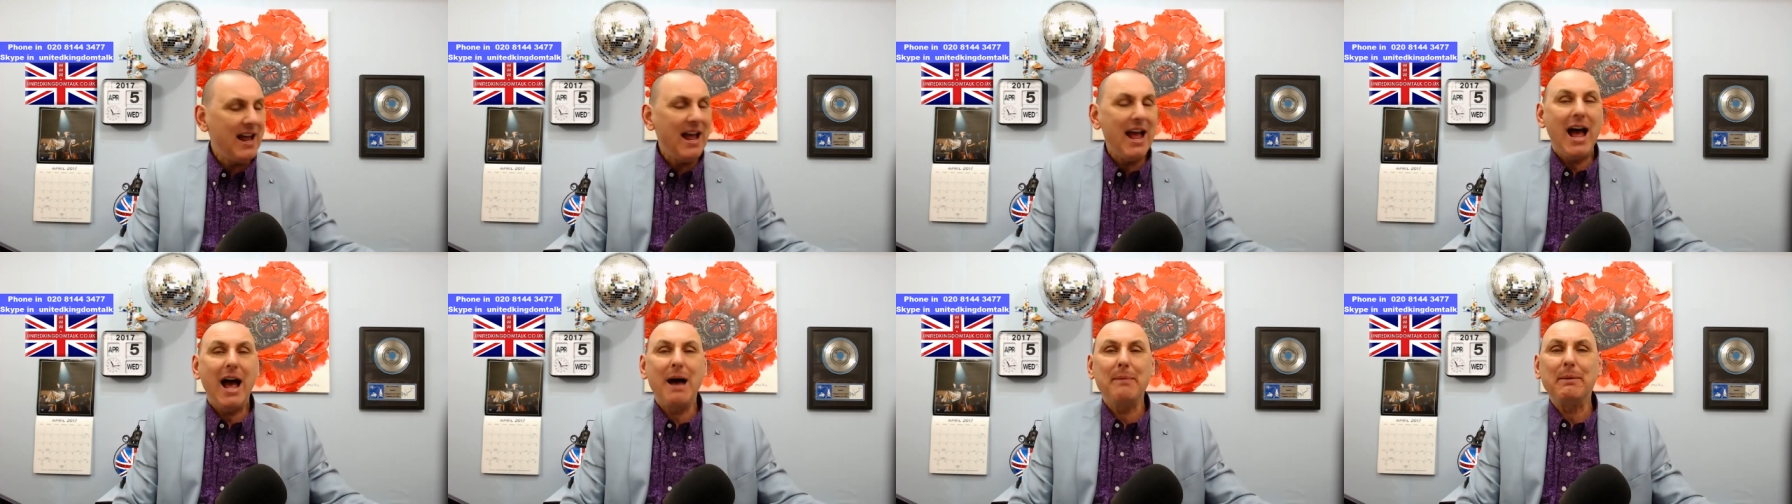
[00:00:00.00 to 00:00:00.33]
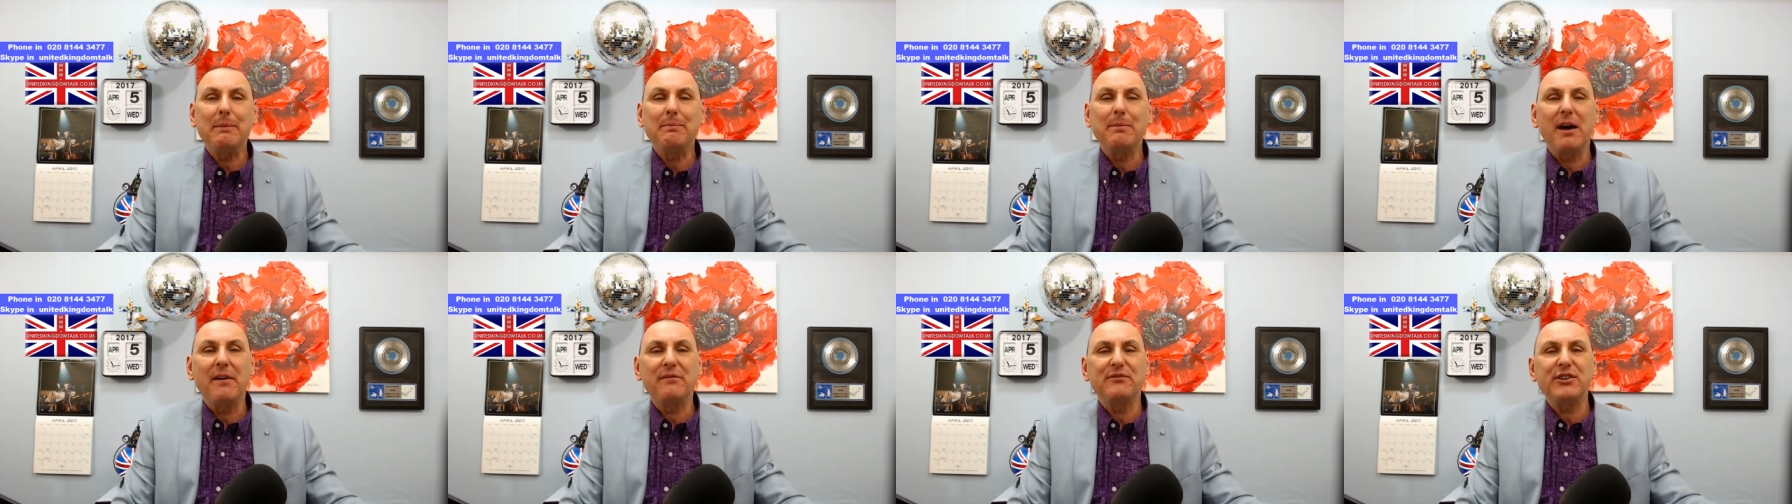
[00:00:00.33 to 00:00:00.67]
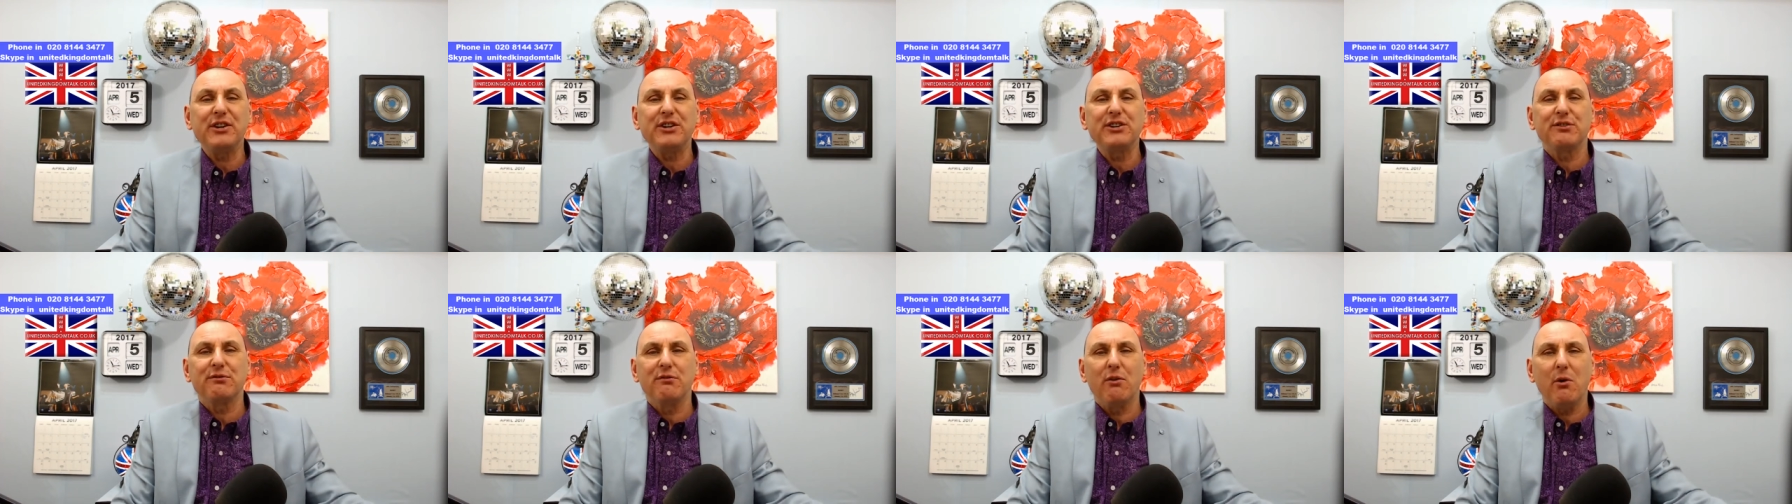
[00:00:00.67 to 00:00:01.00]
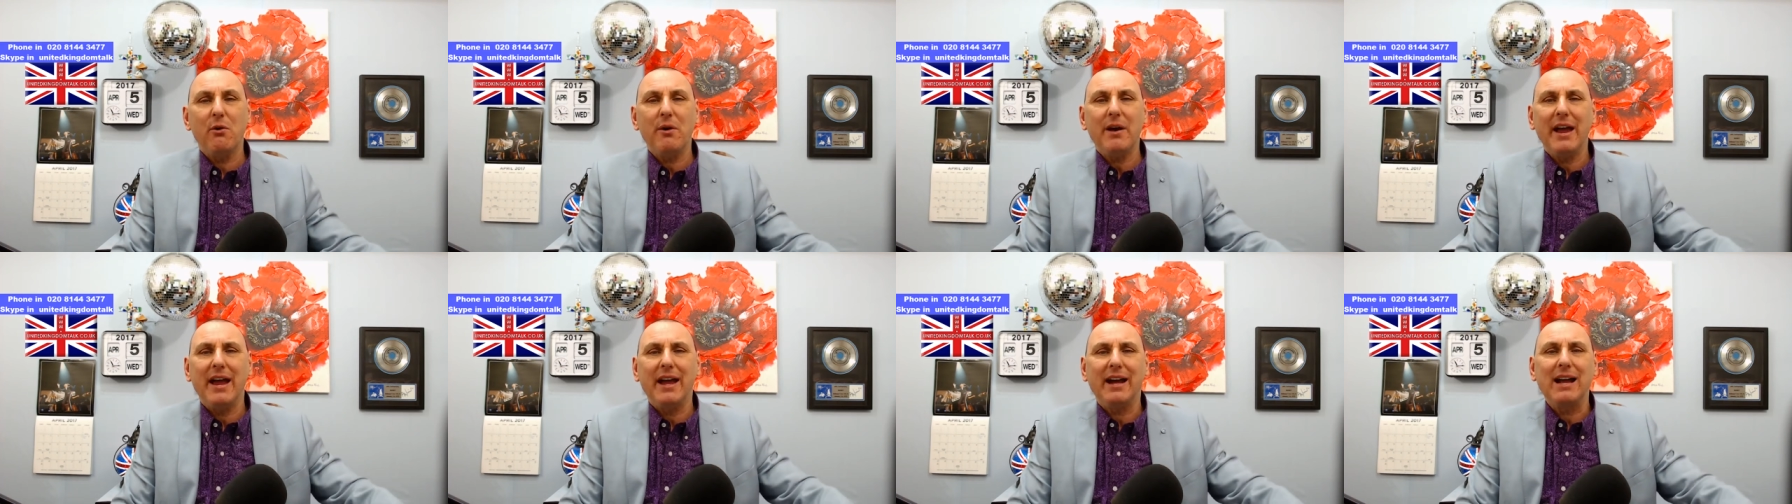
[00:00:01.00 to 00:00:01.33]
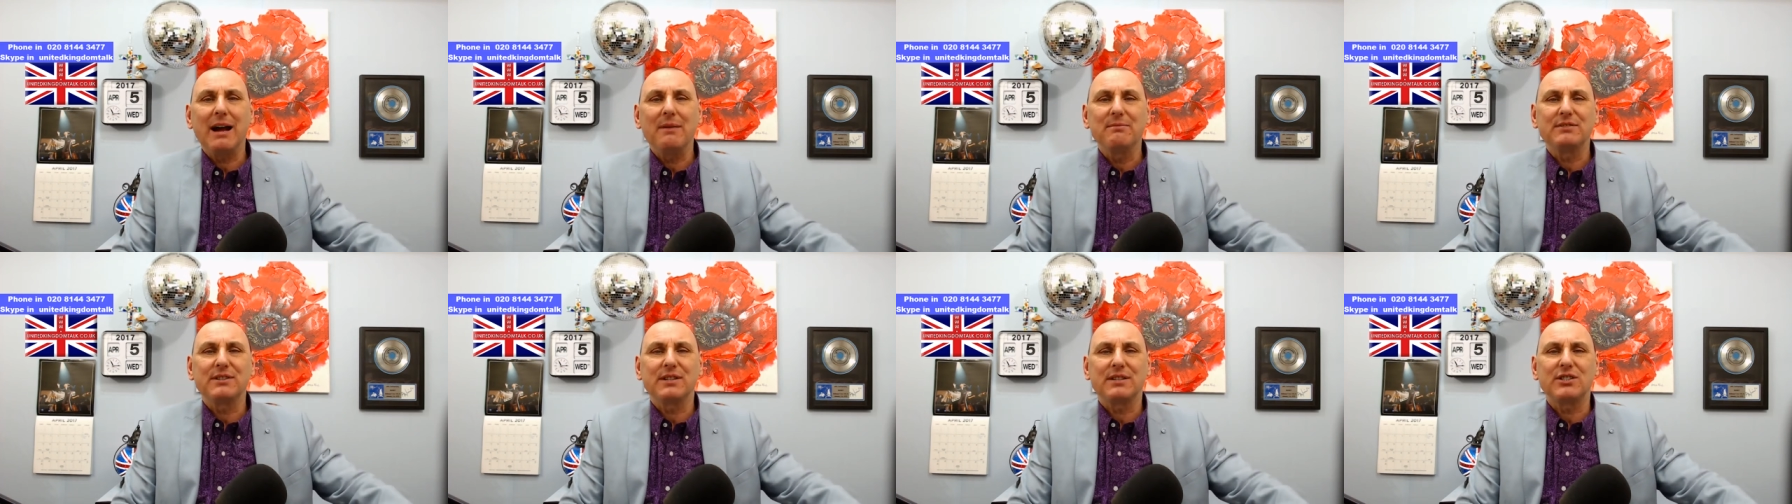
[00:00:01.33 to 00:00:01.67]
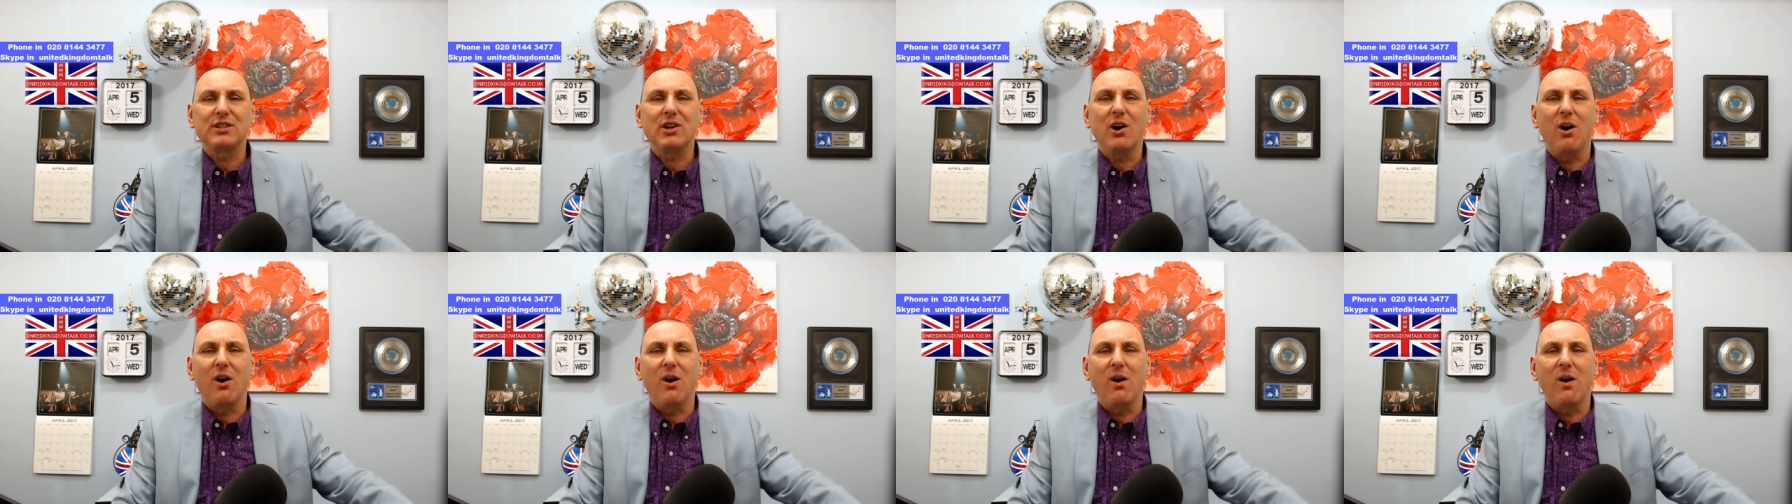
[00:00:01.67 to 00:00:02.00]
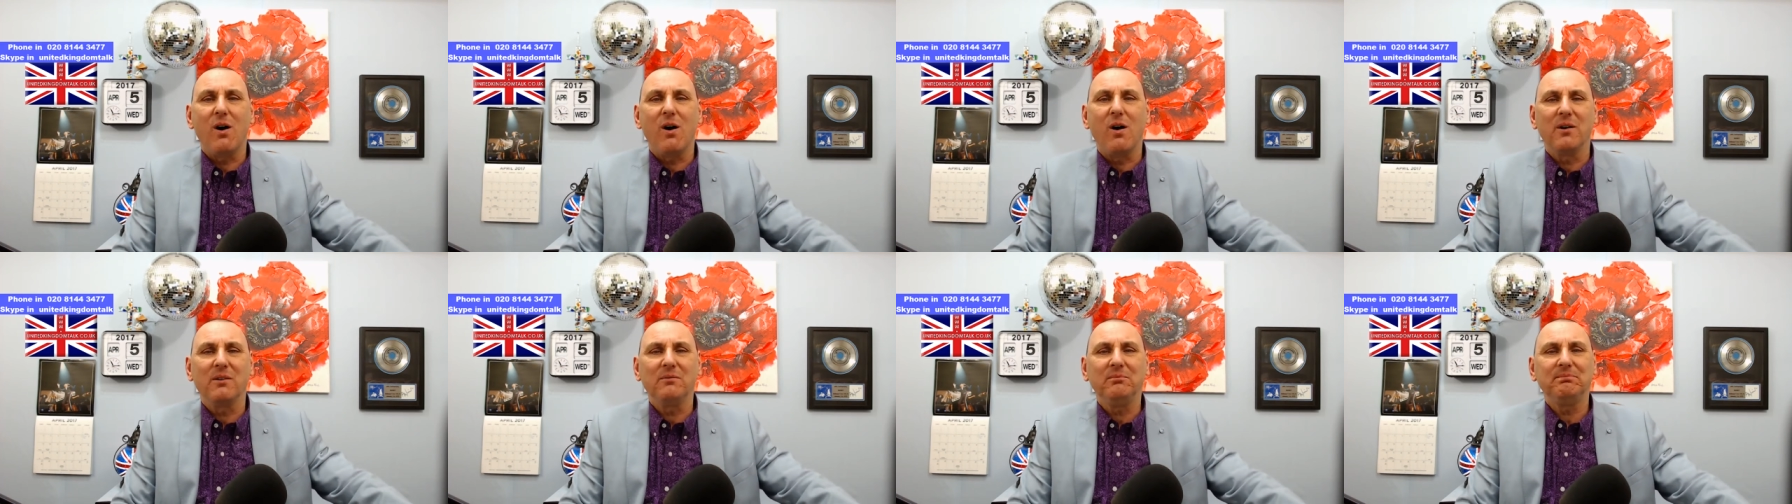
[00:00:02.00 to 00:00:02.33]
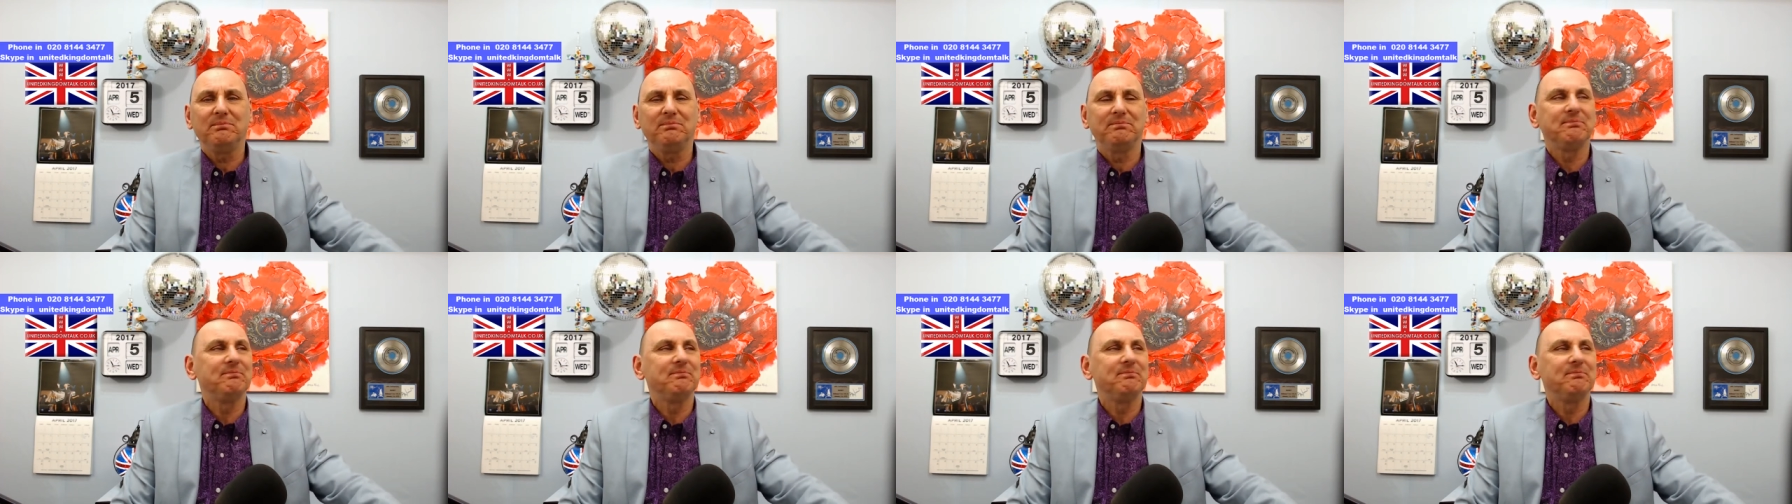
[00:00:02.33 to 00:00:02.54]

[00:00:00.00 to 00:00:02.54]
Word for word: Happy birthday to you all. Here comes the song.